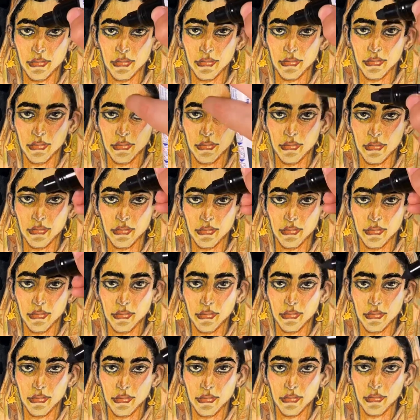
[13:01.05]

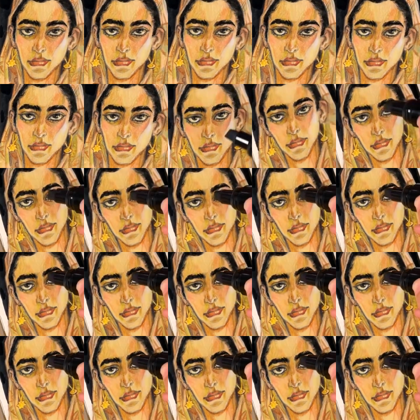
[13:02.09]
Nobody speaks.